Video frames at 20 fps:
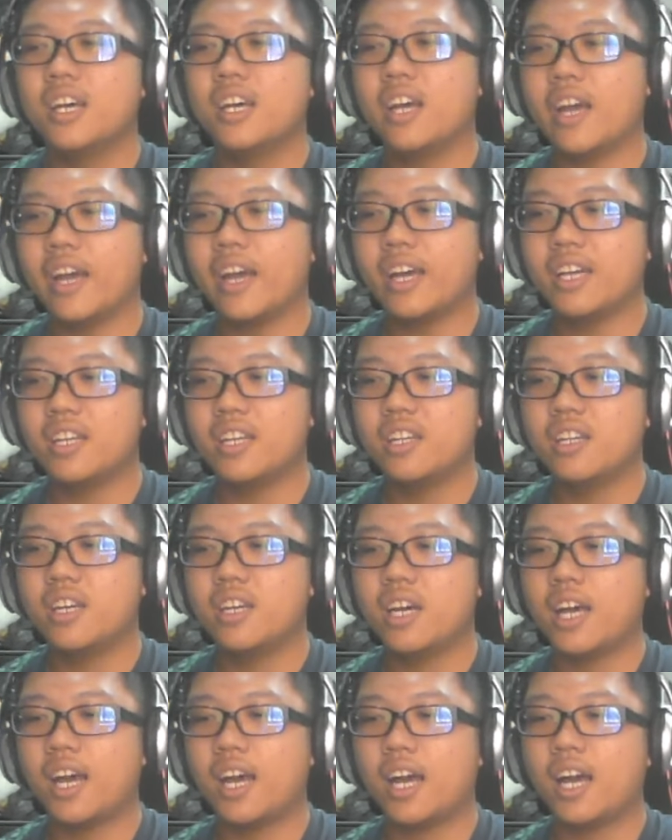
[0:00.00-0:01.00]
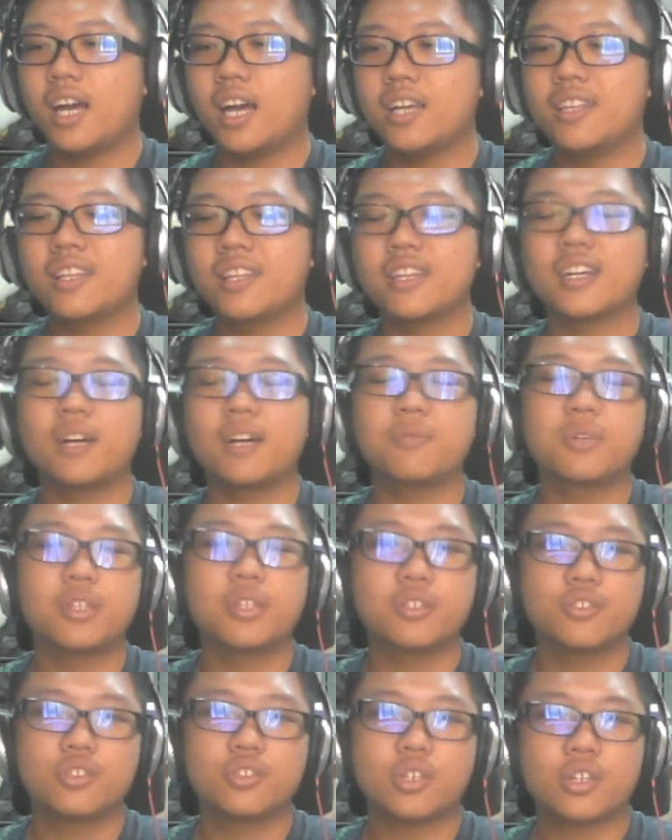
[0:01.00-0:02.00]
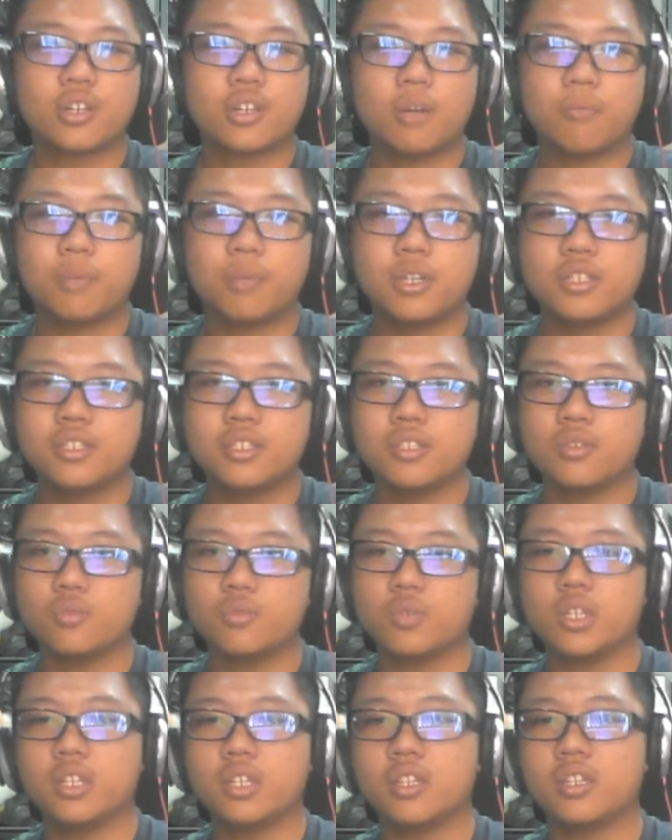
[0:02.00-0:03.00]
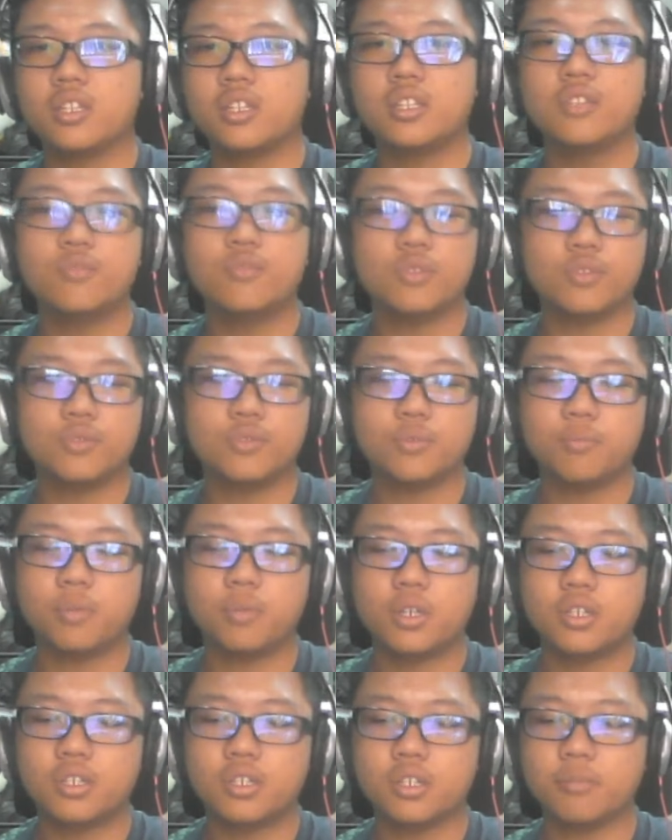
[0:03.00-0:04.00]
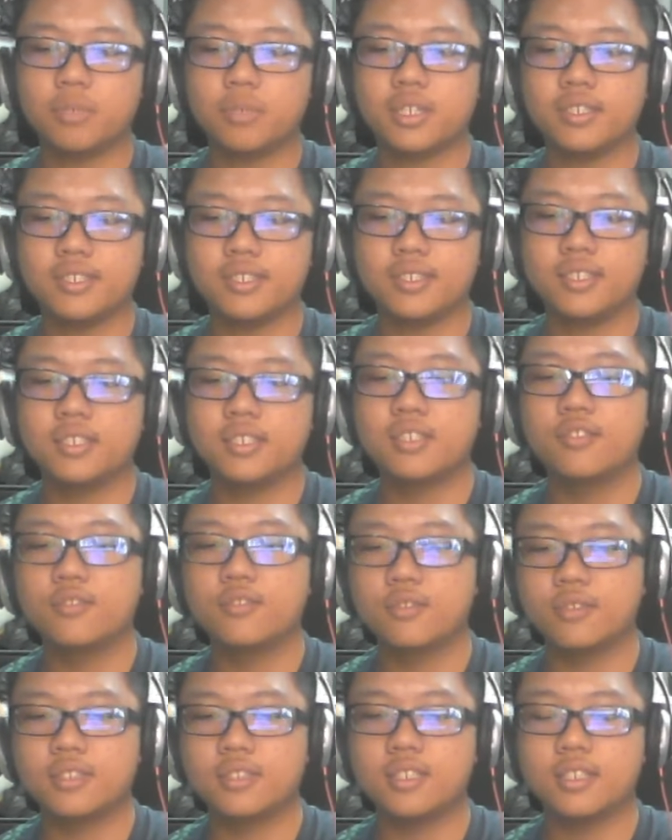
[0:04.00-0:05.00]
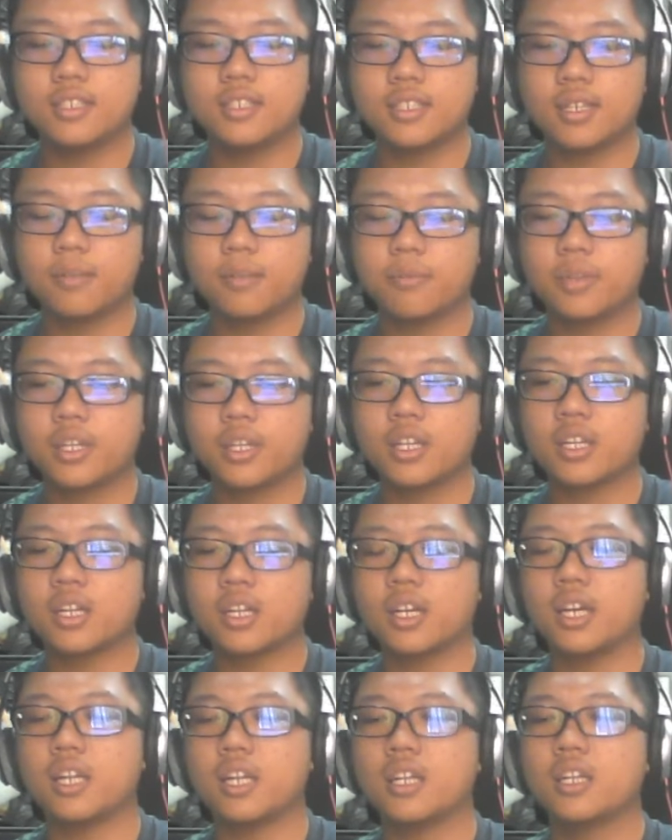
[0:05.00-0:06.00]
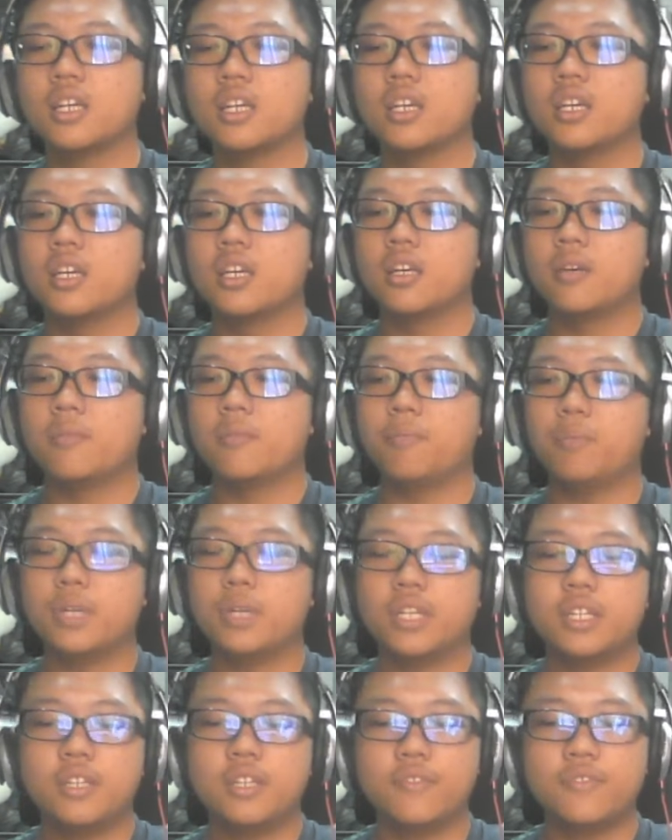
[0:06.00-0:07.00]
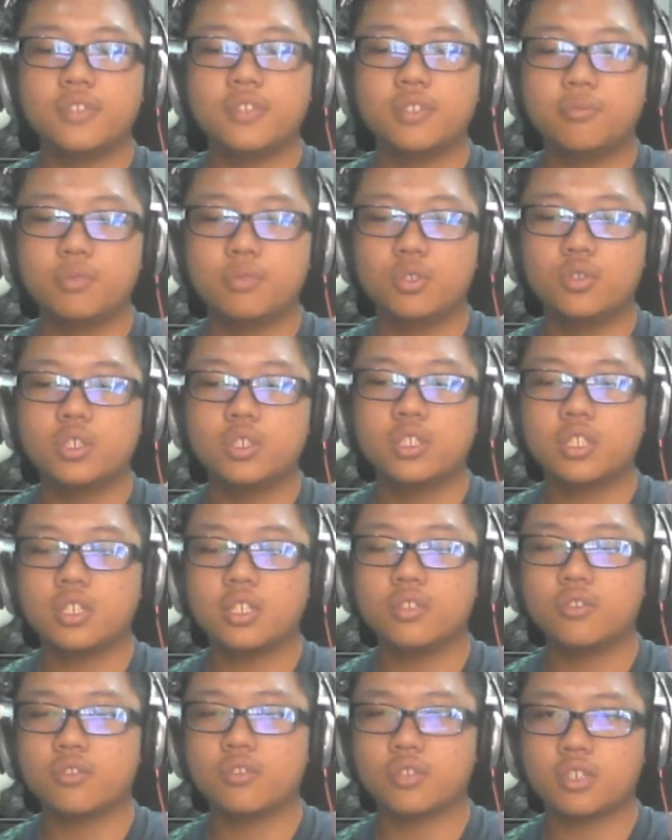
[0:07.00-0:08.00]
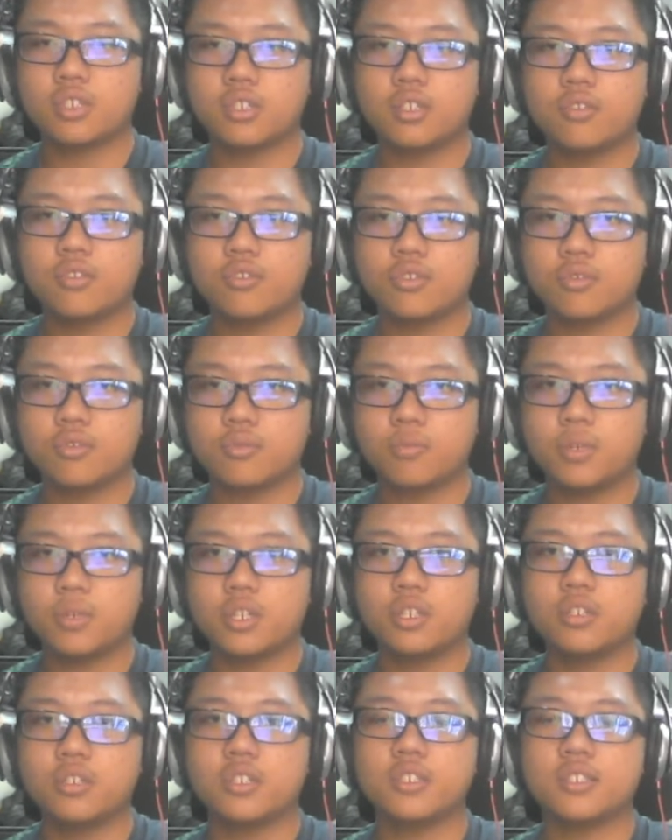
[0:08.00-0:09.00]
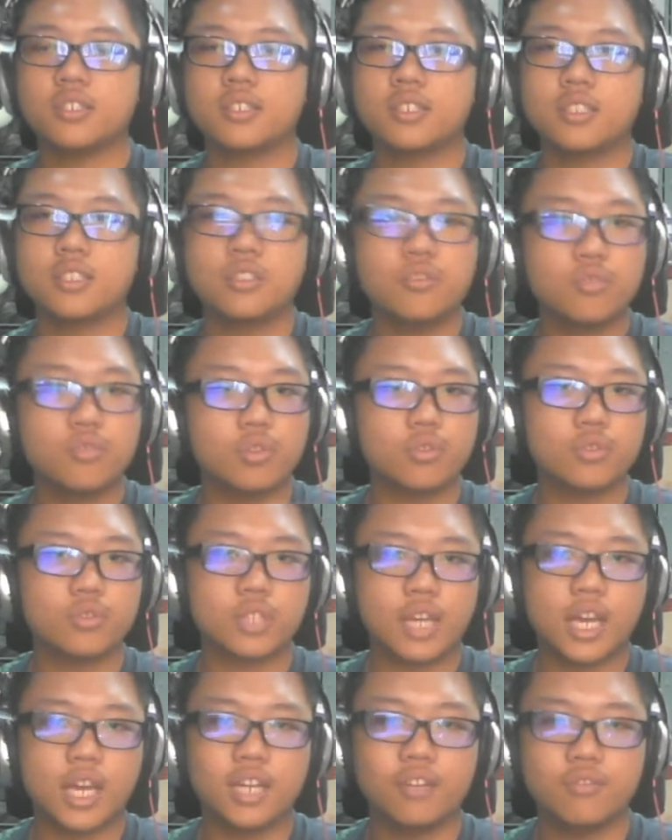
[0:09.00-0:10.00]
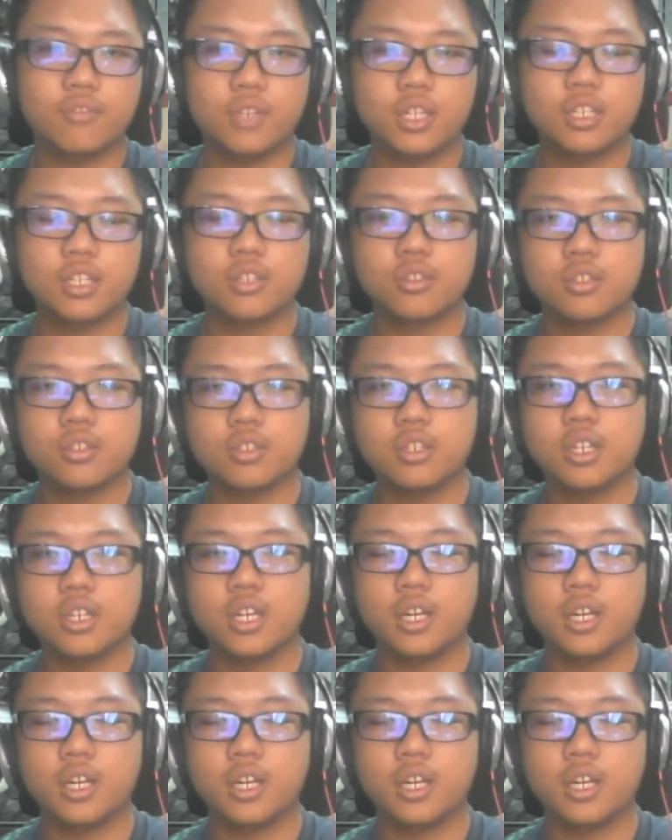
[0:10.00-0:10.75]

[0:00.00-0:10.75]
And I think I'm going to draw comparisons with Heroes Reborn here, because Heroes did the same thing. And but the difference between Heroes and Heroes Reborn is Heroes had a really good